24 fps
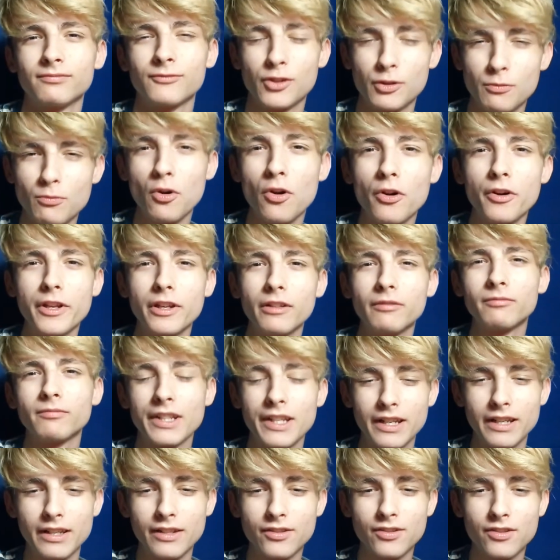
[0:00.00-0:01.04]
Good morning.
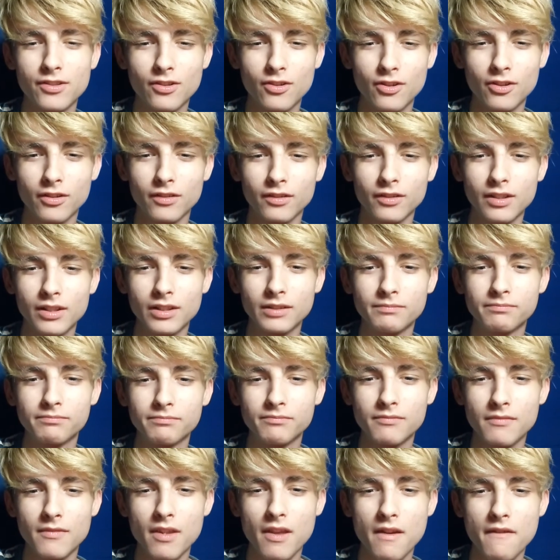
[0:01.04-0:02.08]
It is currently
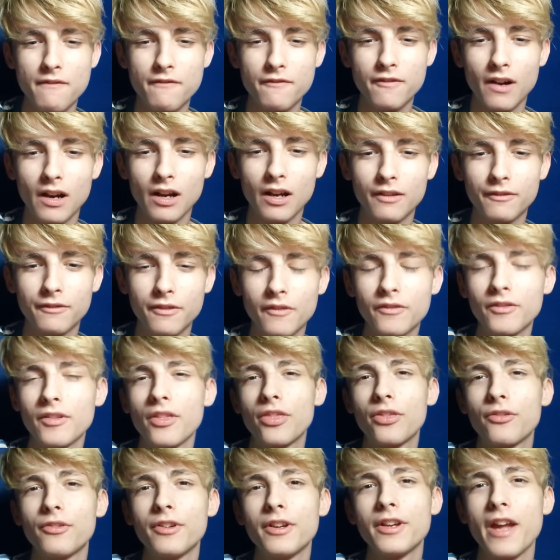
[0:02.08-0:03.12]

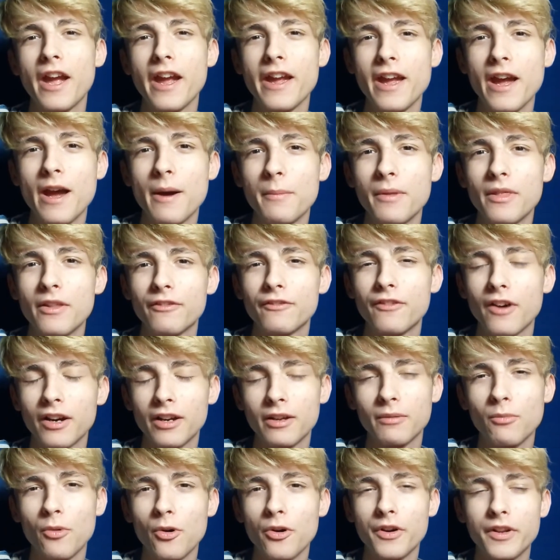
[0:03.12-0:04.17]
5:53 a.m. in the
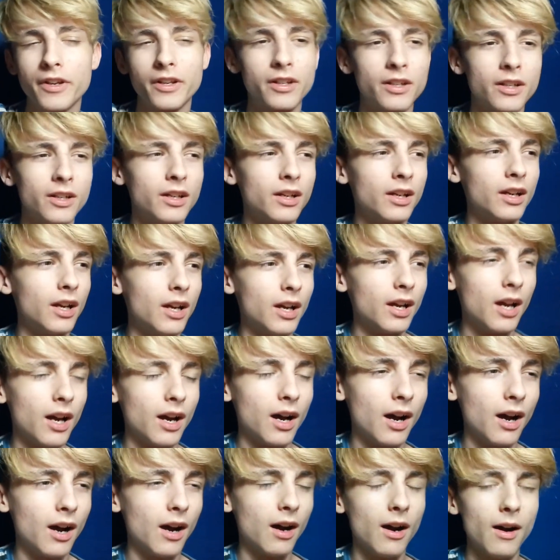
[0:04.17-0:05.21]
fucking morning.
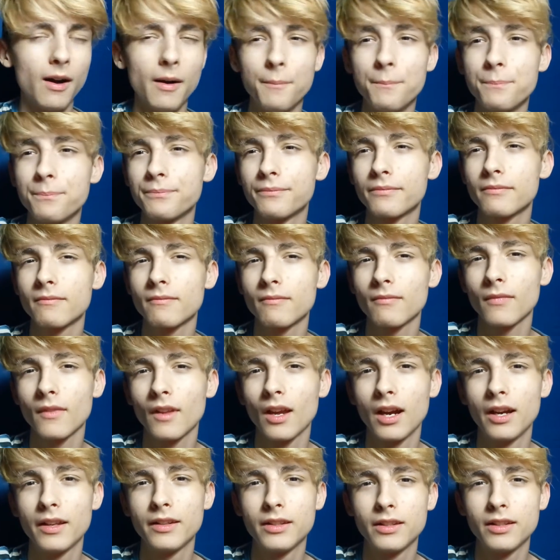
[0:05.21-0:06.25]
I
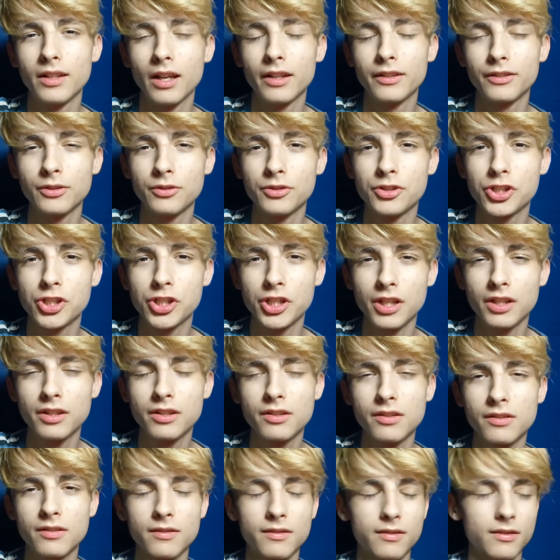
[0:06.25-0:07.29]
did not do shit,
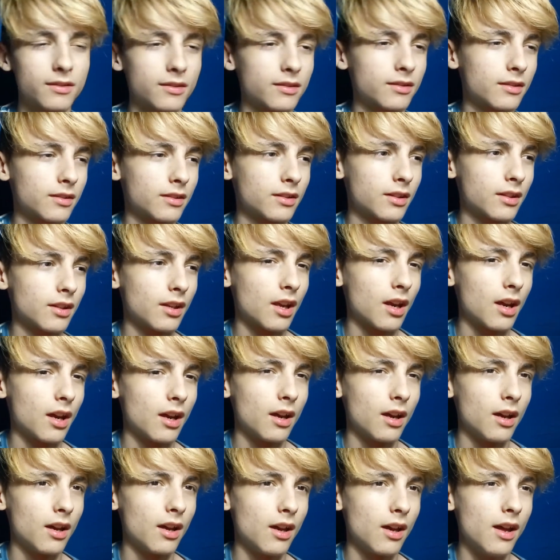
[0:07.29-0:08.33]

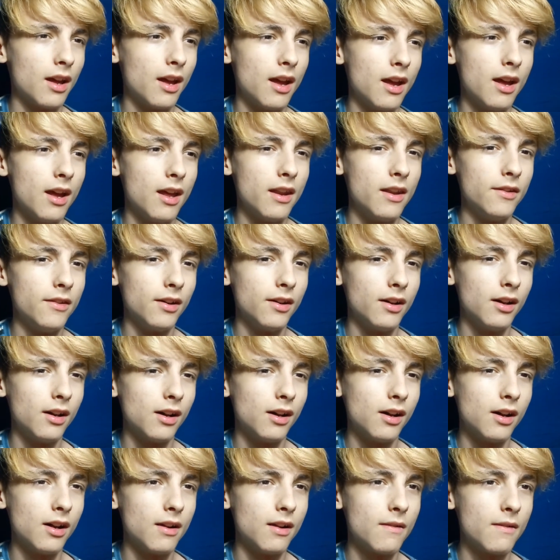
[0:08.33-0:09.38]
and
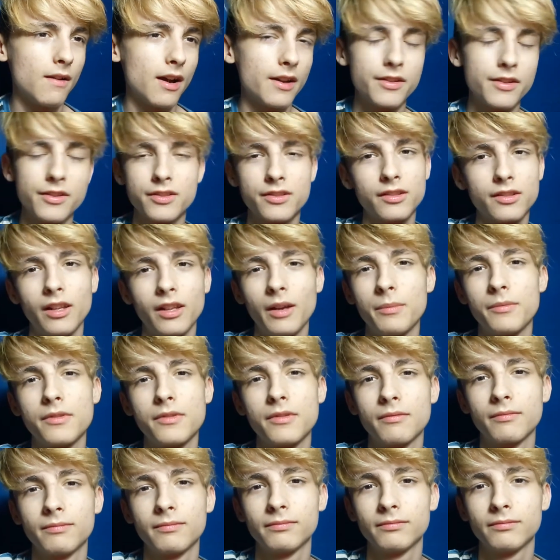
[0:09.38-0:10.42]
I just slept
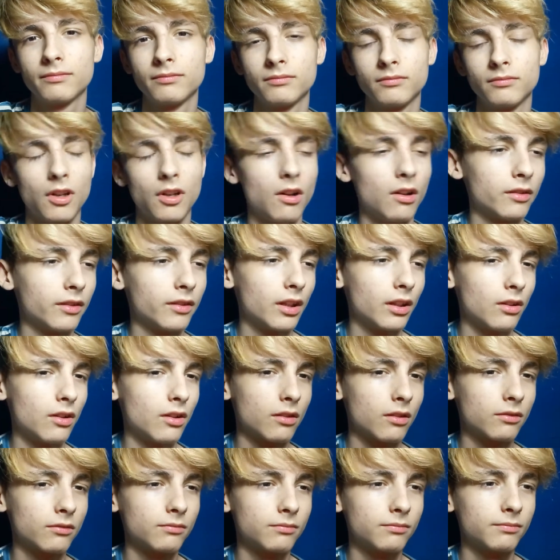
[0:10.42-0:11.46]
all day long.